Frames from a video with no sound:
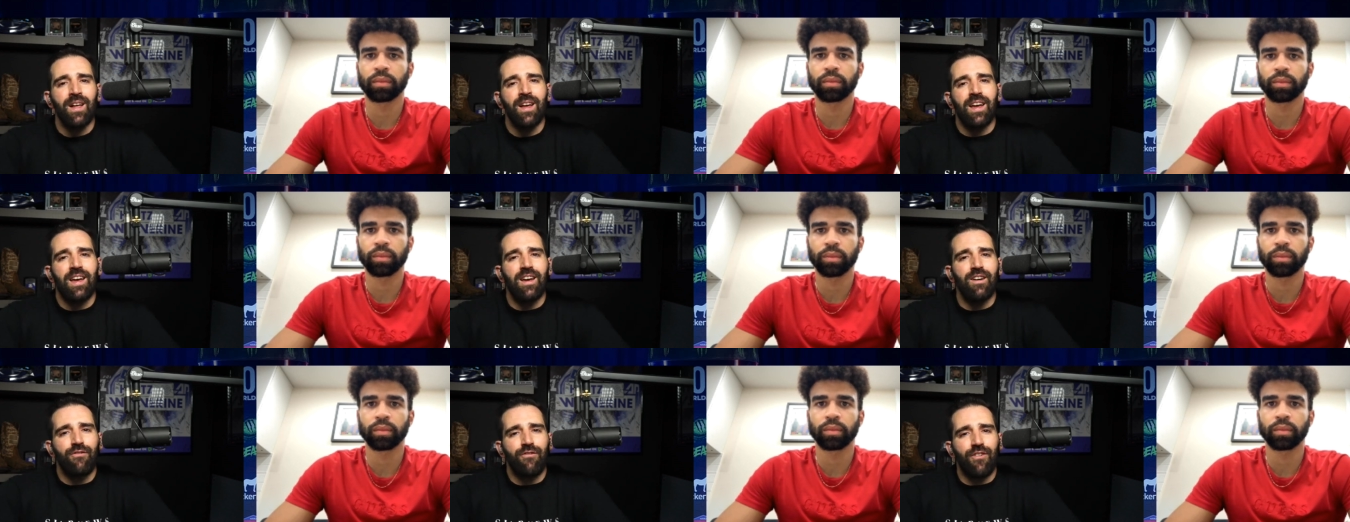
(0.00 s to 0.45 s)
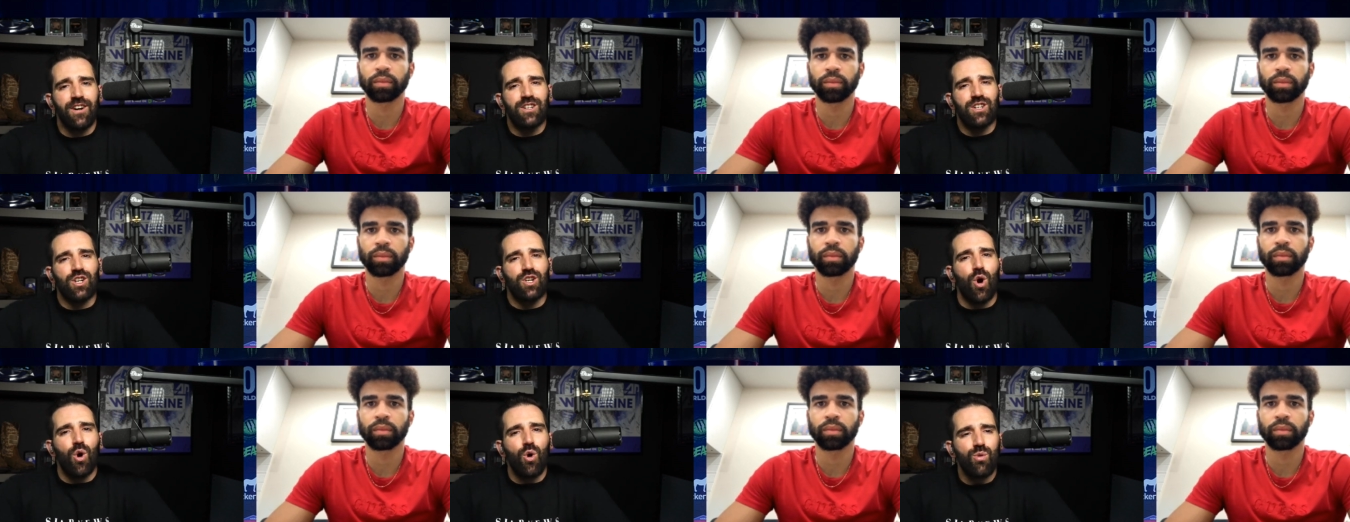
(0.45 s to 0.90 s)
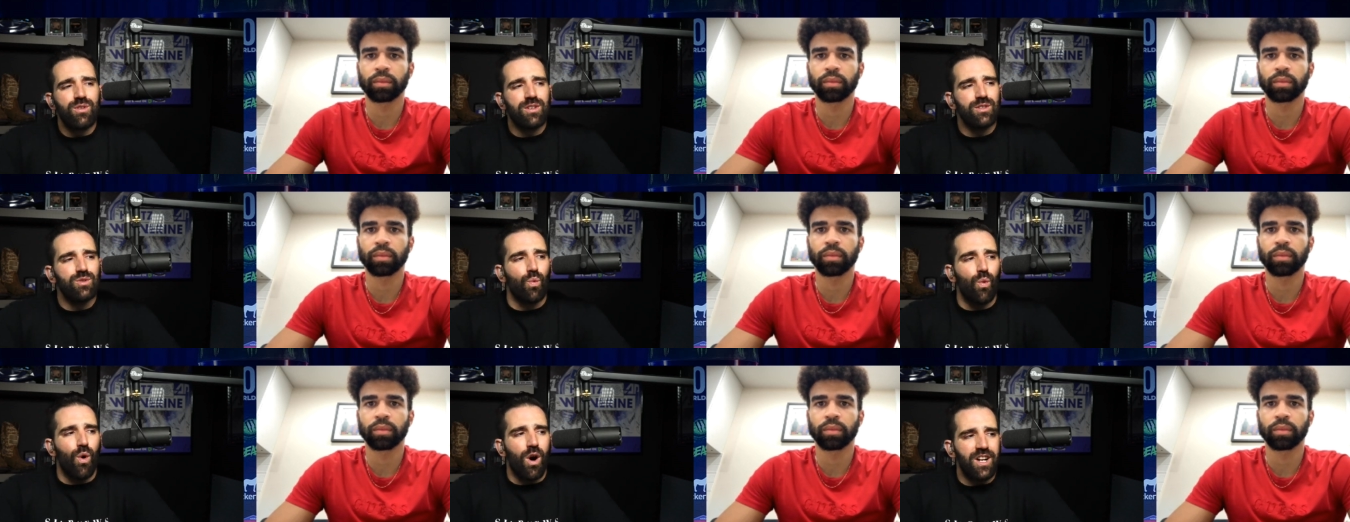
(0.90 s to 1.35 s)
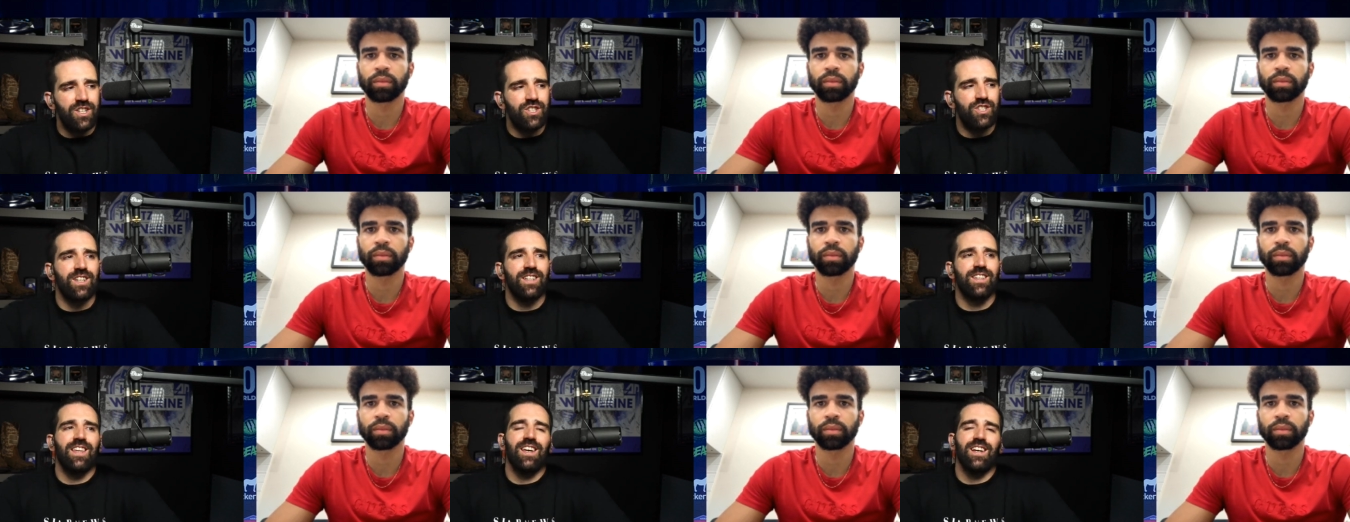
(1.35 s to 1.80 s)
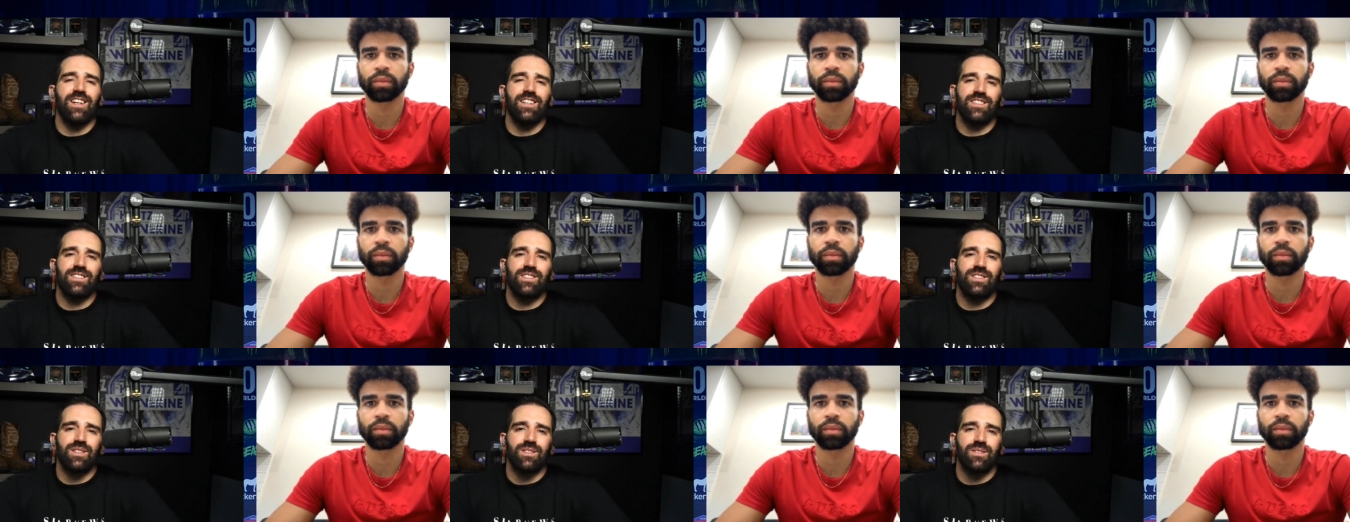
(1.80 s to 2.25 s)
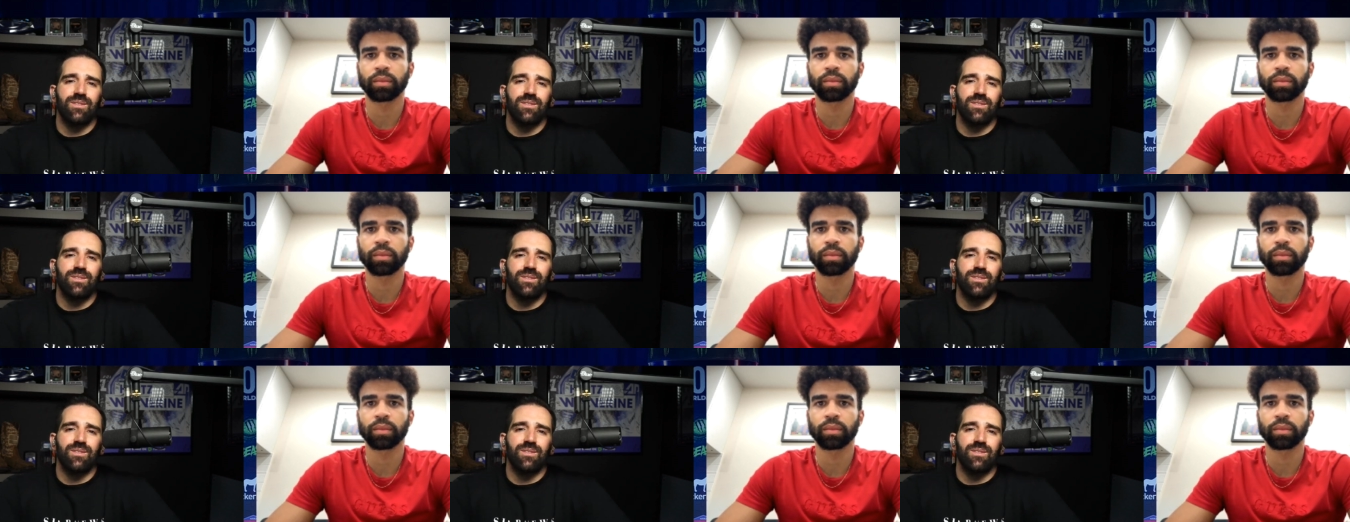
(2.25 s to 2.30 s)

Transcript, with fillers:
Speaker 1: If uh, Dakota's watching this,